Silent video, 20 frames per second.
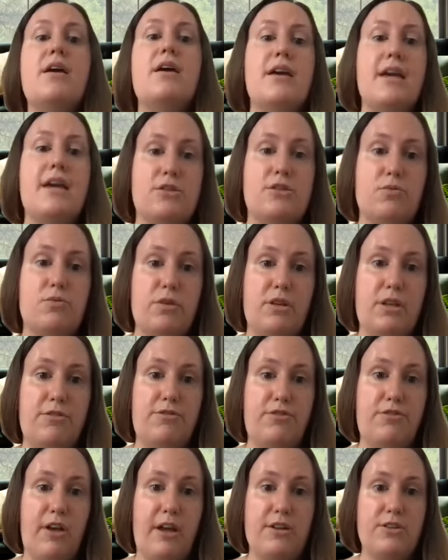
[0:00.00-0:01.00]
It's really
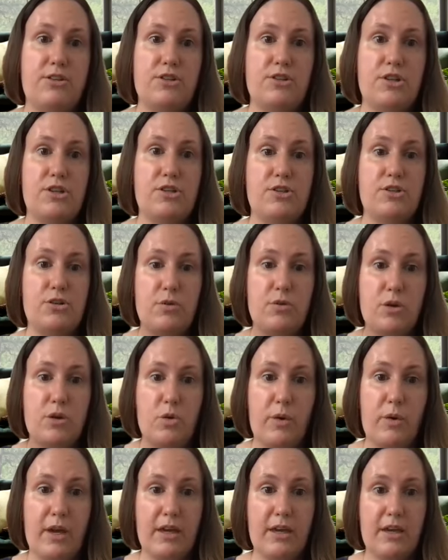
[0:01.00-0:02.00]
fun to just do a
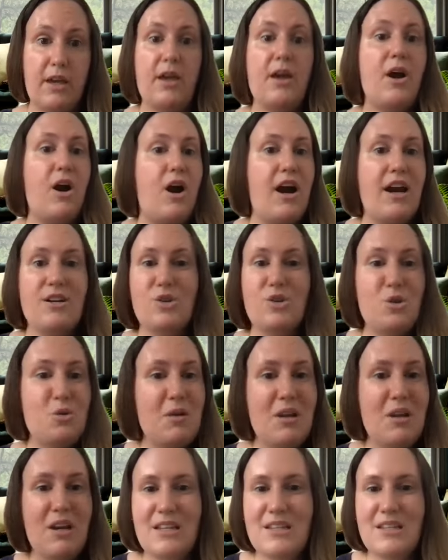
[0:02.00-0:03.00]
quick, all right, 2
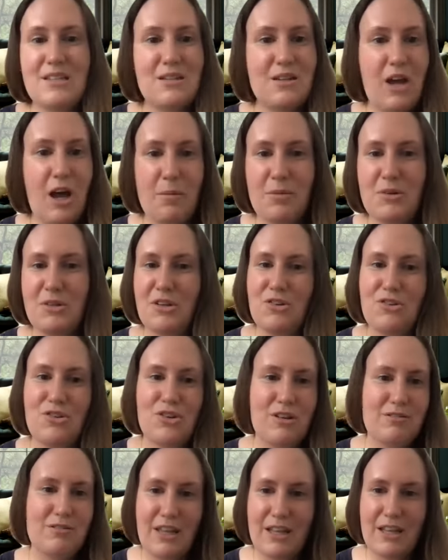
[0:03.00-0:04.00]
minutes
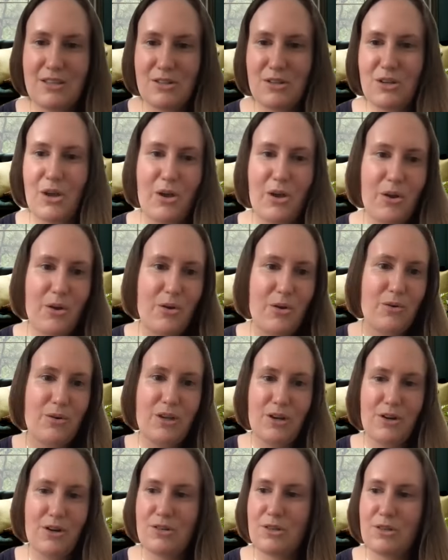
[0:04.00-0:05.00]
competition, let's go,
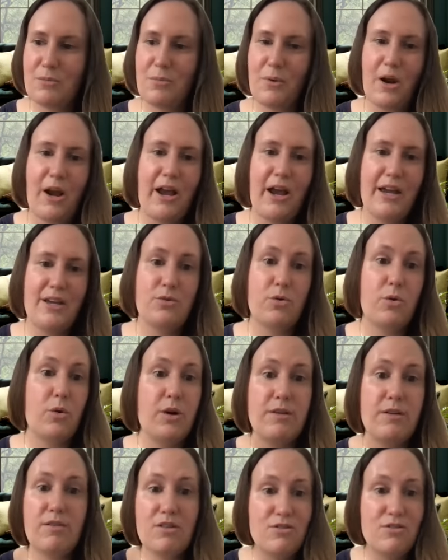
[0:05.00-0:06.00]
here's the prize, or
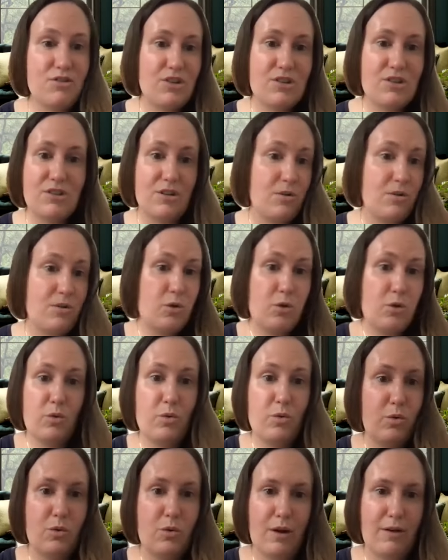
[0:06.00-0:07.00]
even just
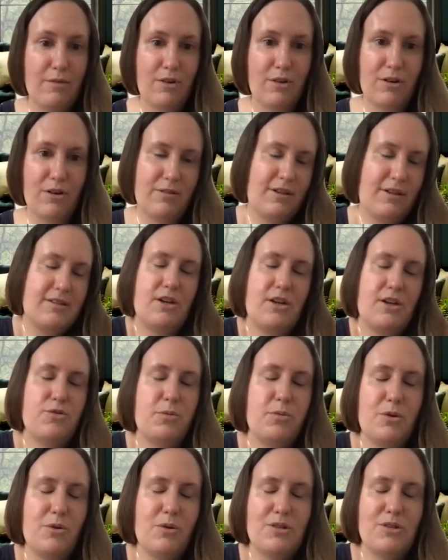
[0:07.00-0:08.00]
whoever, because
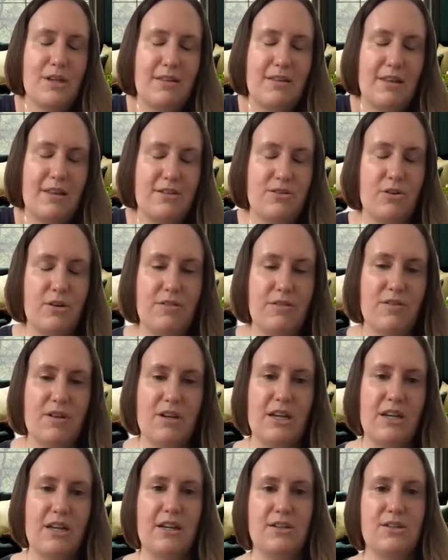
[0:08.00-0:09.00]
entrepreneurs, I think, don't even
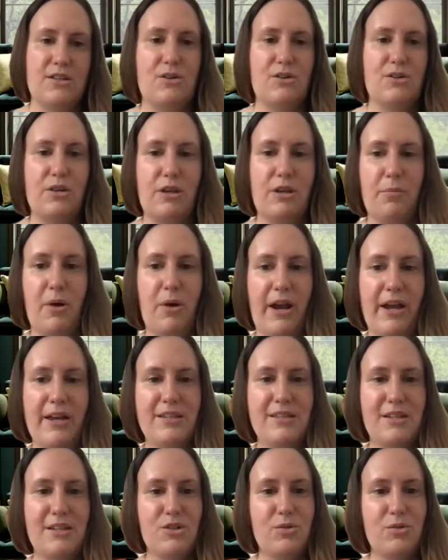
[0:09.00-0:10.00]
need necessarily a
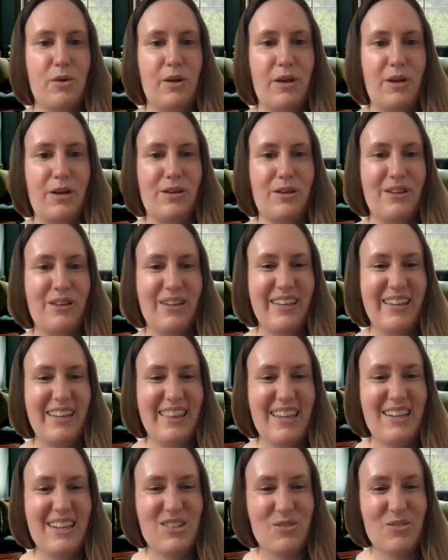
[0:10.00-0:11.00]
prize. They just want
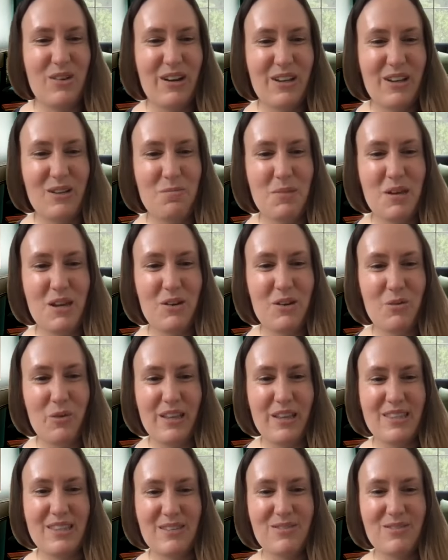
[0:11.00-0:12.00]
to compete and
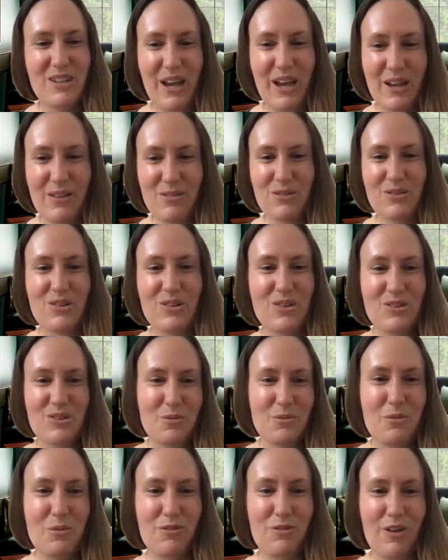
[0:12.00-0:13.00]
win sometimes, which is
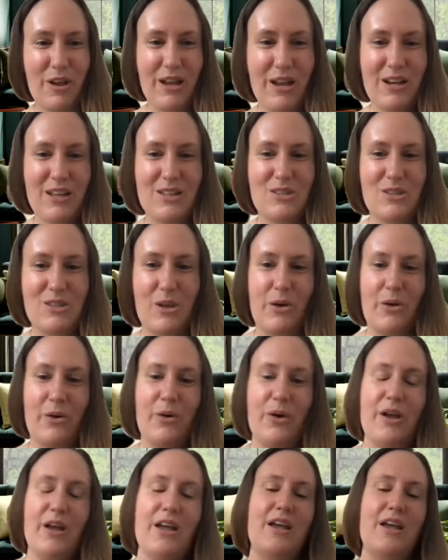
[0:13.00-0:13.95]
super fun. And so